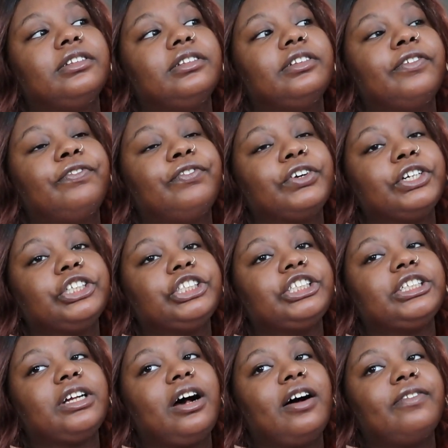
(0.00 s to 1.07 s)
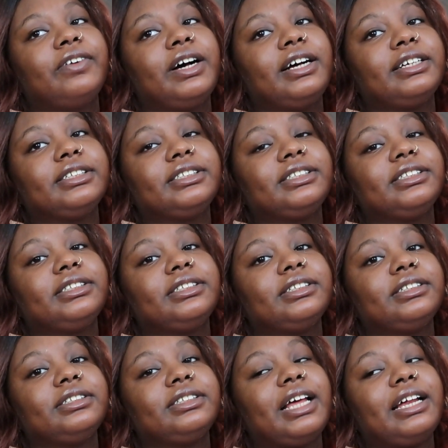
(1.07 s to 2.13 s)
the version of us
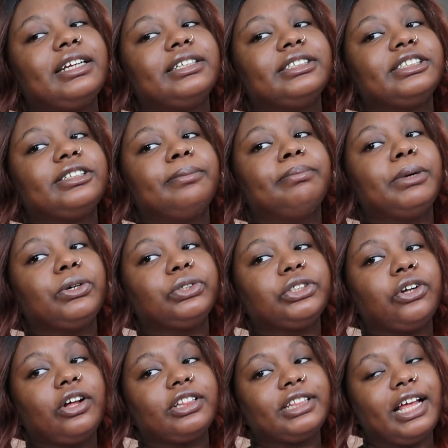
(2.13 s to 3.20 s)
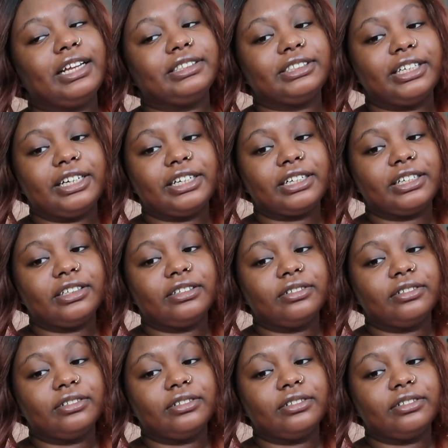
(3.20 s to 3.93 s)
that is the most authentic.